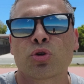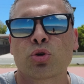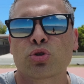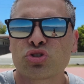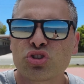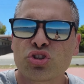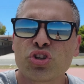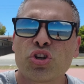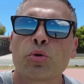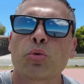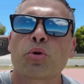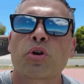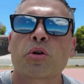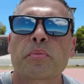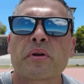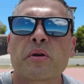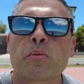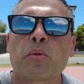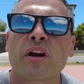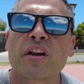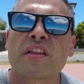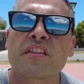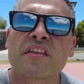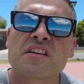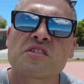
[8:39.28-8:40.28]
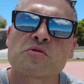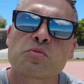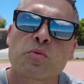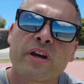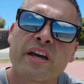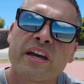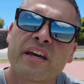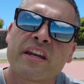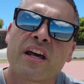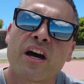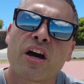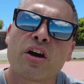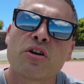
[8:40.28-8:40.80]
Or do you want to be one of these
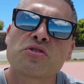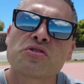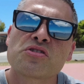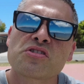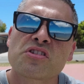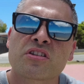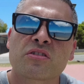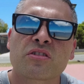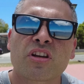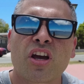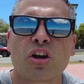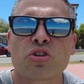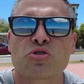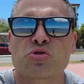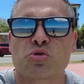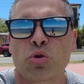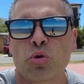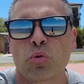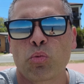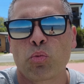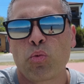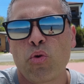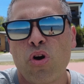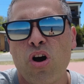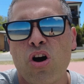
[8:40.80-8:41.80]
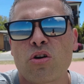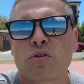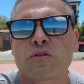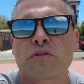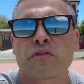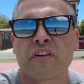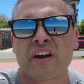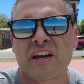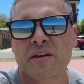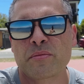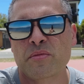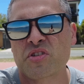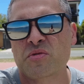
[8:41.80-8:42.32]
weirdos and go to a world
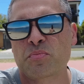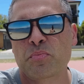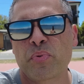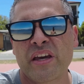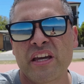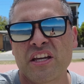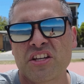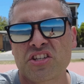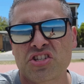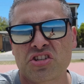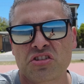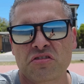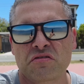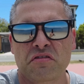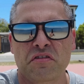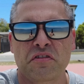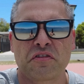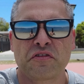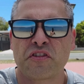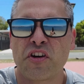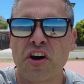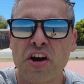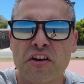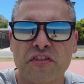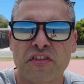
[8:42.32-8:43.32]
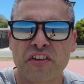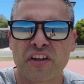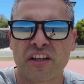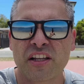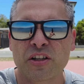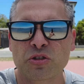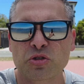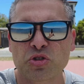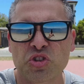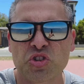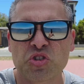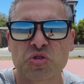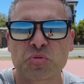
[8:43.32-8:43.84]
famous beach and fight for your
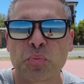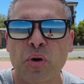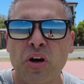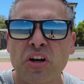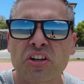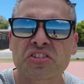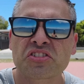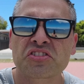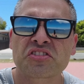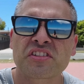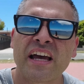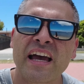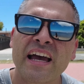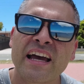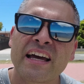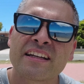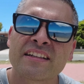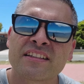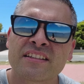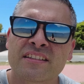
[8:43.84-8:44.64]
little spot of sand